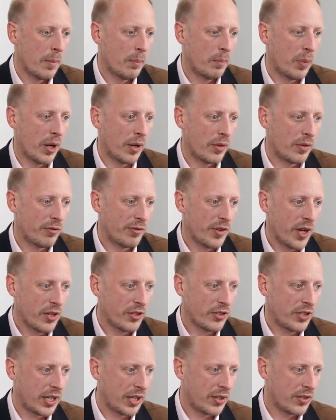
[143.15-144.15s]
But the
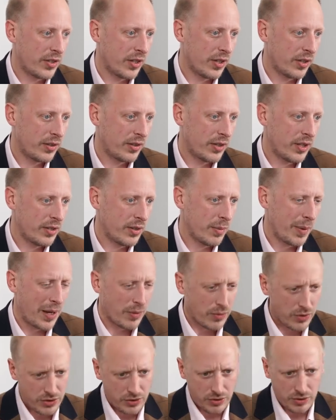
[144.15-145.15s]
first thing is that
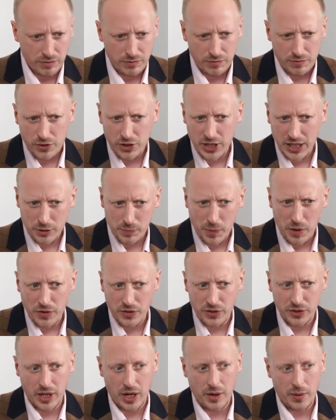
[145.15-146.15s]
about sort of 6 months
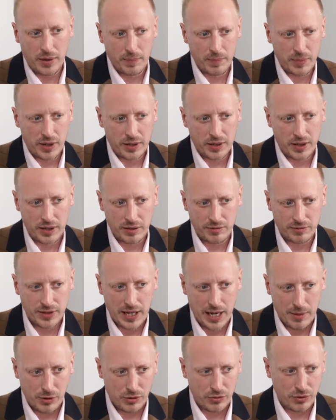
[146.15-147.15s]
ago, I kind of
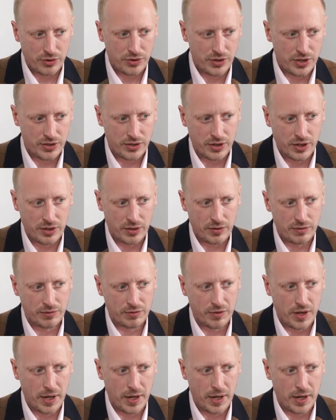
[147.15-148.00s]
came across this kind of